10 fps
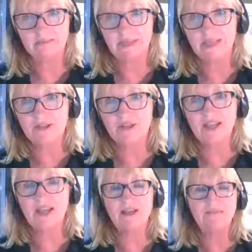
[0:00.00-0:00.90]
The history
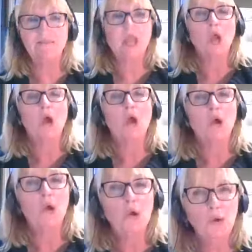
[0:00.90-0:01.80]
there.
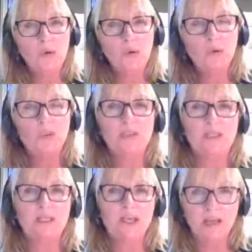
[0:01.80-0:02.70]
Who
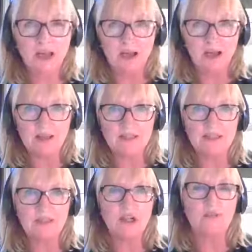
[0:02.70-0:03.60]
was the
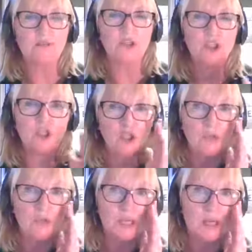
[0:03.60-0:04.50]
last of the
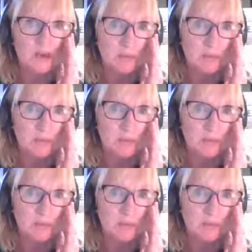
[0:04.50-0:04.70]
Tudor